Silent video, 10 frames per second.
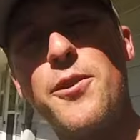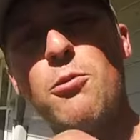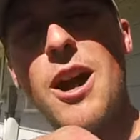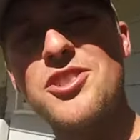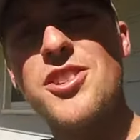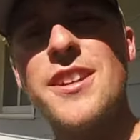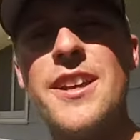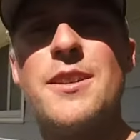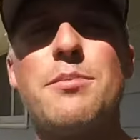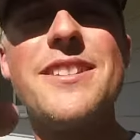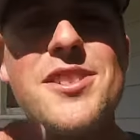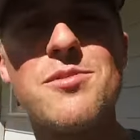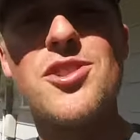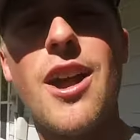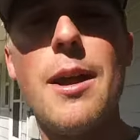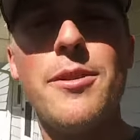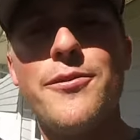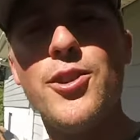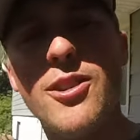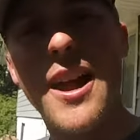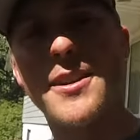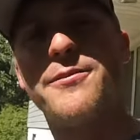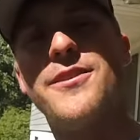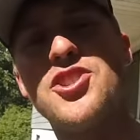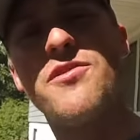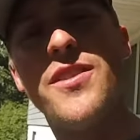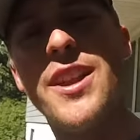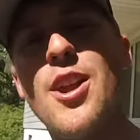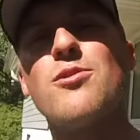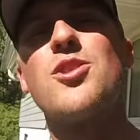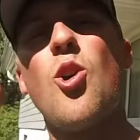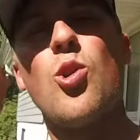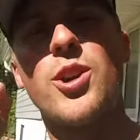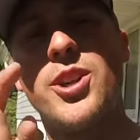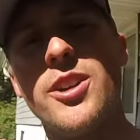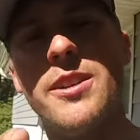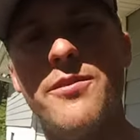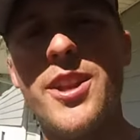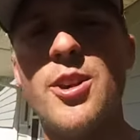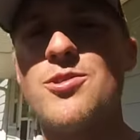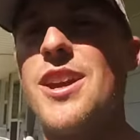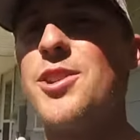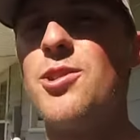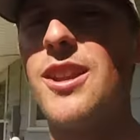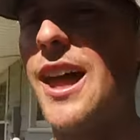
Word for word: you for watching. Please subscribe if you like fishing videos or cooking videos. I do a